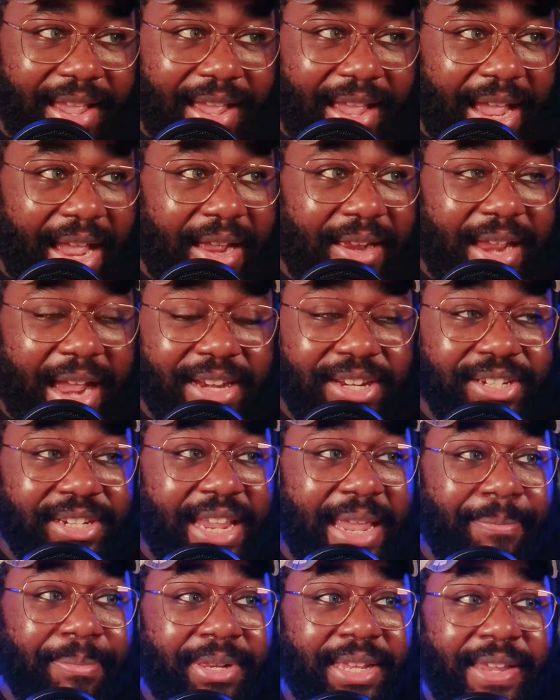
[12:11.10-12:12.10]
I, I just
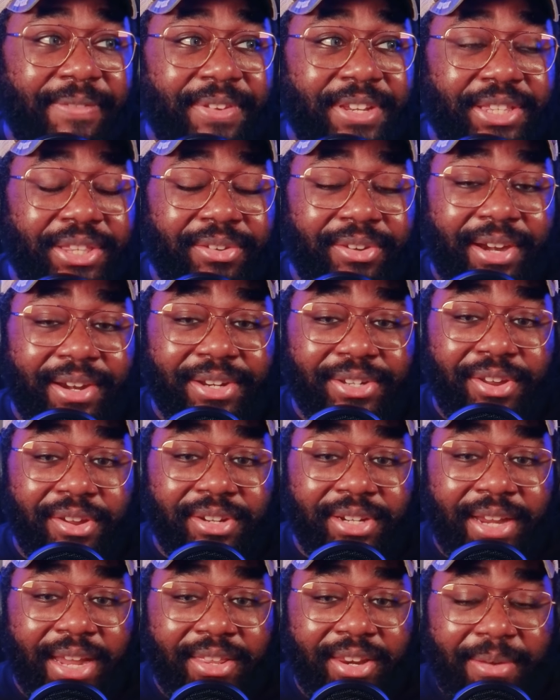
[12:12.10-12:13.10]
can't believe these three are on a song
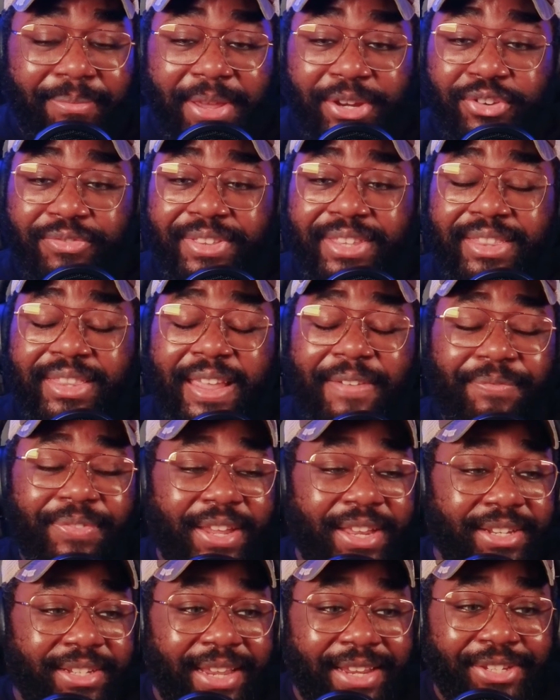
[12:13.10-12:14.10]
together. I'm not sure if they've
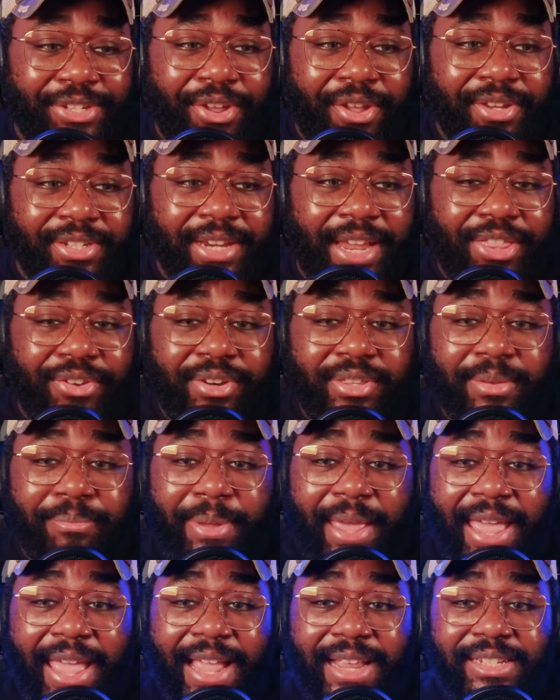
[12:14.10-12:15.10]
done like songs together in the
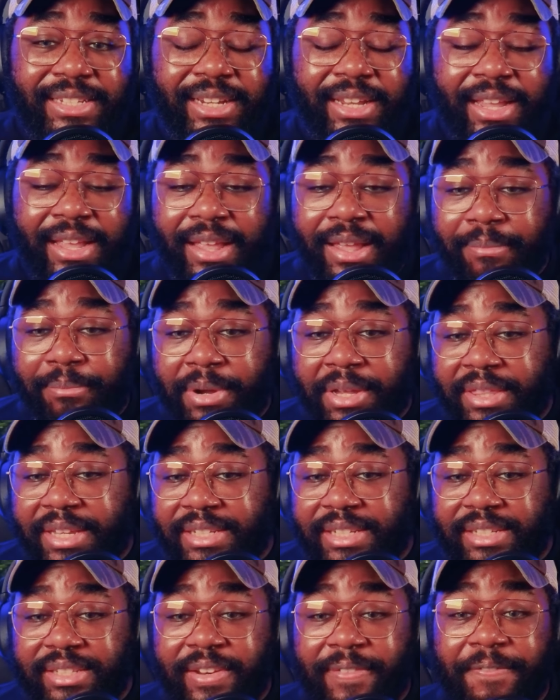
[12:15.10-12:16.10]
past, but
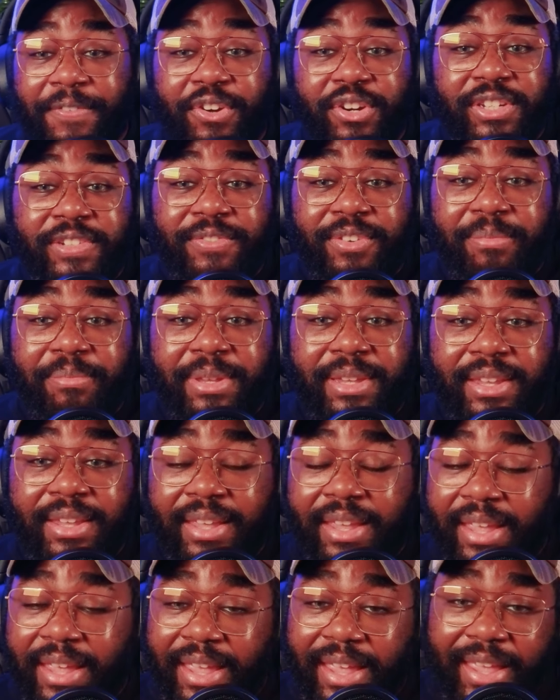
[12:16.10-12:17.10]
this is the first for
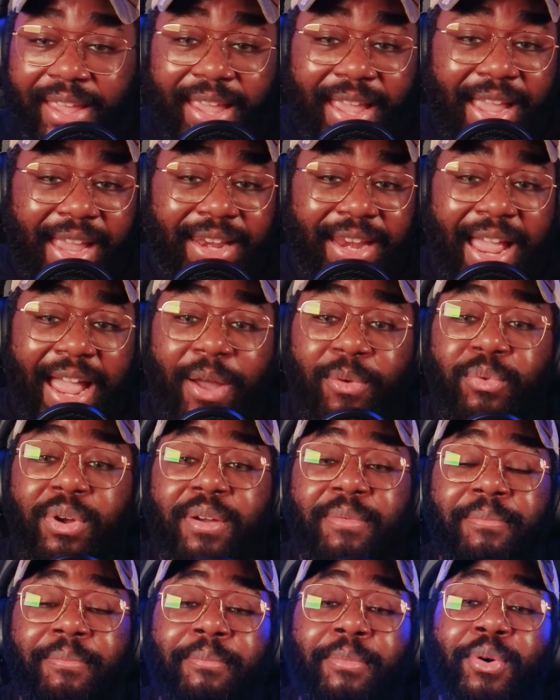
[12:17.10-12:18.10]
me, and I
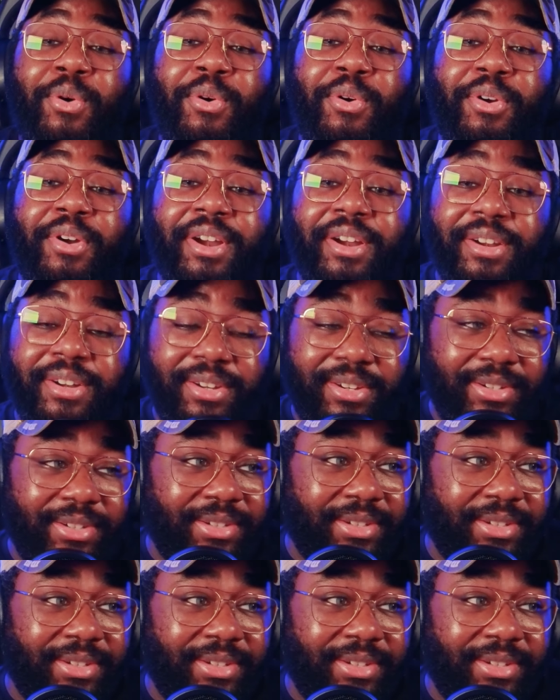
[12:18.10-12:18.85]
want more.